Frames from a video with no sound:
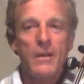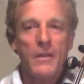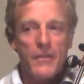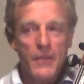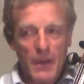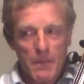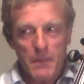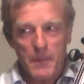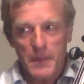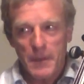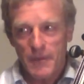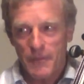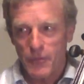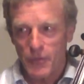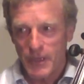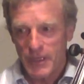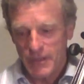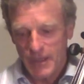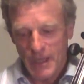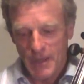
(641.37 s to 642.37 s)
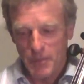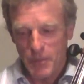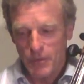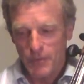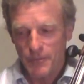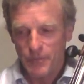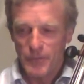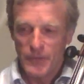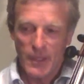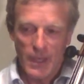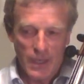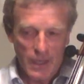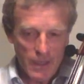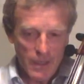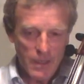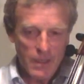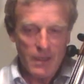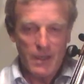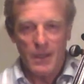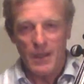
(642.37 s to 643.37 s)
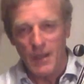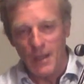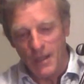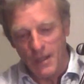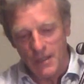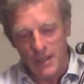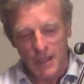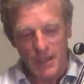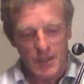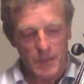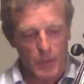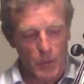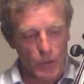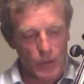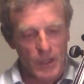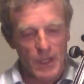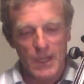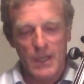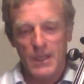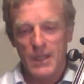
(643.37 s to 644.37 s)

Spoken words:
thump, for example, like hitting a tennis ball,